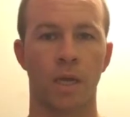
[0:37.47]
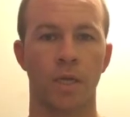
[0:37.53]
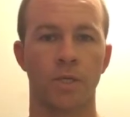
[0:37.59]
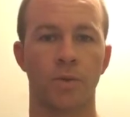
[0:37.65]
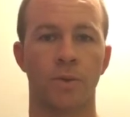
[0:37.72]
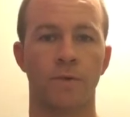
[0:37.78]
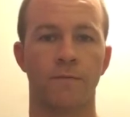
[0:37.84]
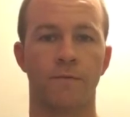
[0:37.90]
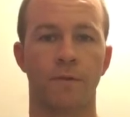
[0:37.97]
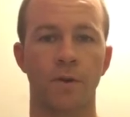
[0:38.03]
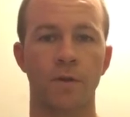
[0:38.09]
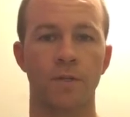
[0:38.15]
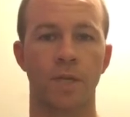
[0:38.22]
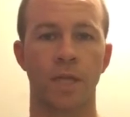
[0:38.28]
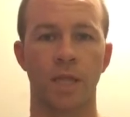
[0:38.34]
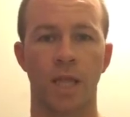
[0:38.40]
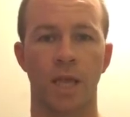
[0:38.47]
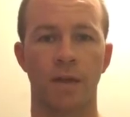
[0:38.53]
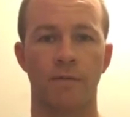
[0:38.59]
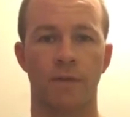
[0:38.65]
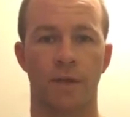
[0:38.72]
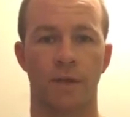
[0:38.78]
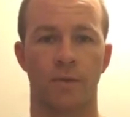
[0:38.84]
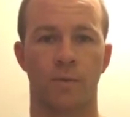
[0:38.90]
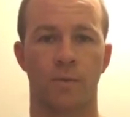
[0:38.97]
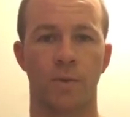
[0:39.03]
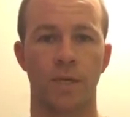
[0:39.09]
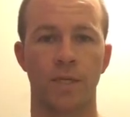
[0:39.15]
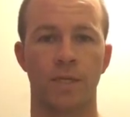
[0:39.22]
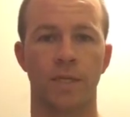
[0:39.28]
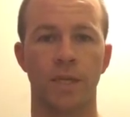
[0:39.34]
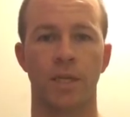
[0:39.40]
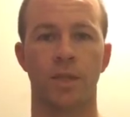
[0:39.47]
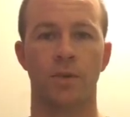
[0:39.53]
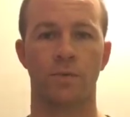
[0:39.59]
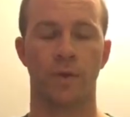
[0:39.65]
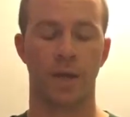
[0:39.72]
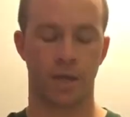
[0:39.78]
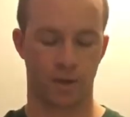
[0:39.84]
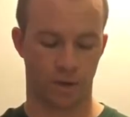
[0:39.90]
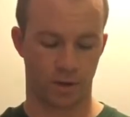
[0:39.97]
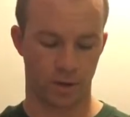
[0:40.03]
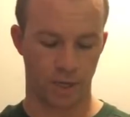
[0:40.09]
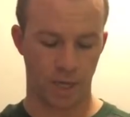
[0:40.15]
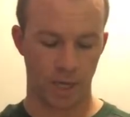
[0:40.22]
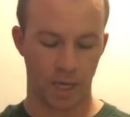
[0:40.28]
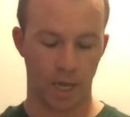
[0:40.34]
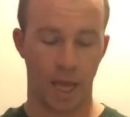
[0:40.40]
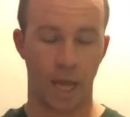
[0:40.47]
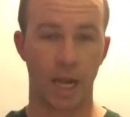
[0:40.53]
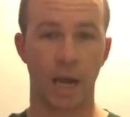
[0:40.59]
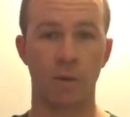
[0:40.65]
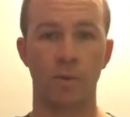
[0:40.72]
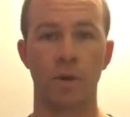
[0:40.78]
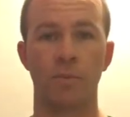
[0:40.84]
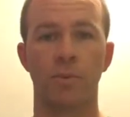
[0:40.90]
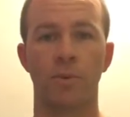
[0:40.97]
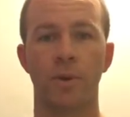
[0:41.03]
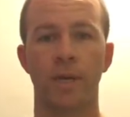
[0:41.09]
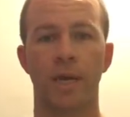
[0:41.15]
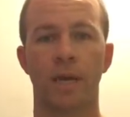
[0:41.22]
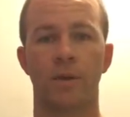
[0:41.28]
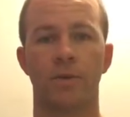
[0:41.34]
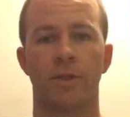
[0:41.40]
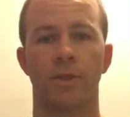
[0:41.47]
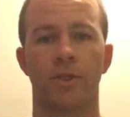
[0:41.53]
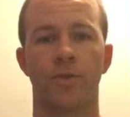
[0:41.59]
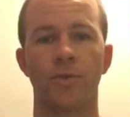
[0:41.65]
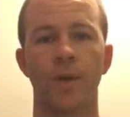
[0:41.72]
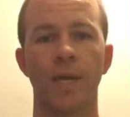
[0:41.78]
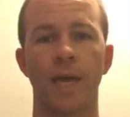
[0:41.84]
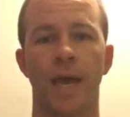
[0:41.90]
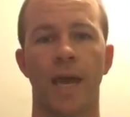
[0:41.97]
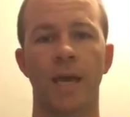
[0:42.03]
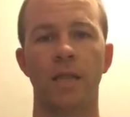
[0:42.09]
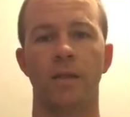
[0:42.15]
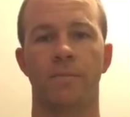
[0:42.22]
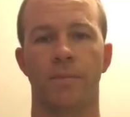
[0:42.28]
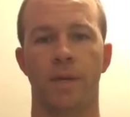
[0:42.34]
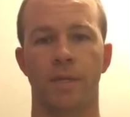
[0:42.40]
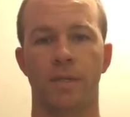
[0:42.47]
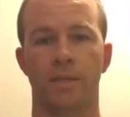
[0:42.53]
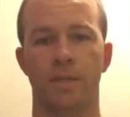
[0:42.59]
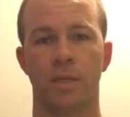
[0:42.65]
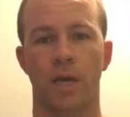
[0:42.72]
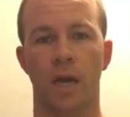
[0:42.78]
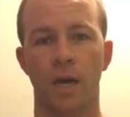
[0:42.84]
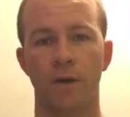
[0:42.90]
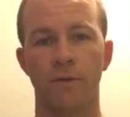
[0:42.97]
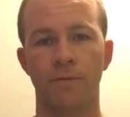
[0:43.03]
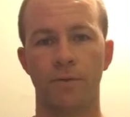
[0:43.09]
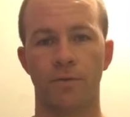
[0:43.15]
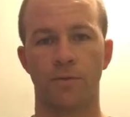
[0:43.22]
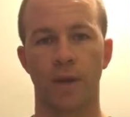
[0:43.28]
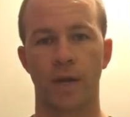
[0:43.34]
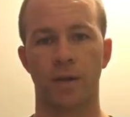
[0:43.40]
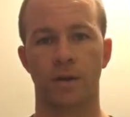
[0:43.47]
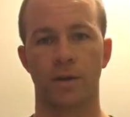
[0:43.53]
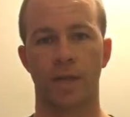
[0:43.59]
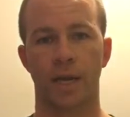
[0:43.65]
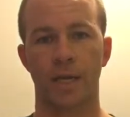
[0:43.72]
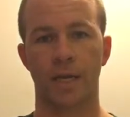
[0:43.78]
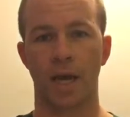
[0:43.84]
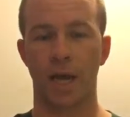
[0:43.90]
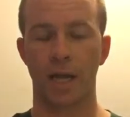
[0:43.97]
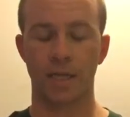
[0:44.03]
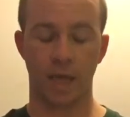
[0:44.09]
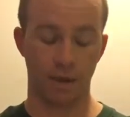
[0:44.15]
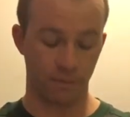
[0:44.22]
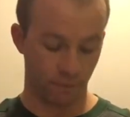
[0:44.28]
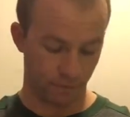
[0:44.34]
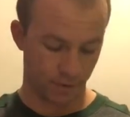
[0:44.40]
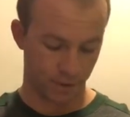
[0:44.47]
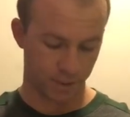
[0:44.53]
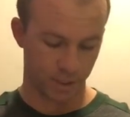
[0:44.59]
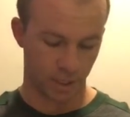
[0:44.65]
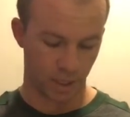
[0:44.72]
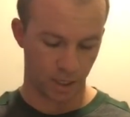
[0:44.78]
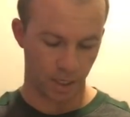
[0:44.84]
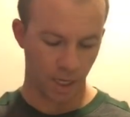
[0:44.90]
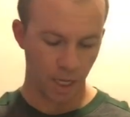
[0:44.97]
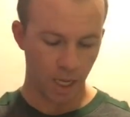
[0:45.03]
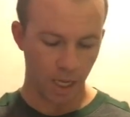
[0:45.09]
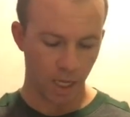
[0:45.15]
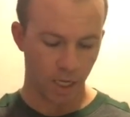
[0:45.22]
So in verse 11, we see the record. And I want to point out three elements of the record that God gave of his son.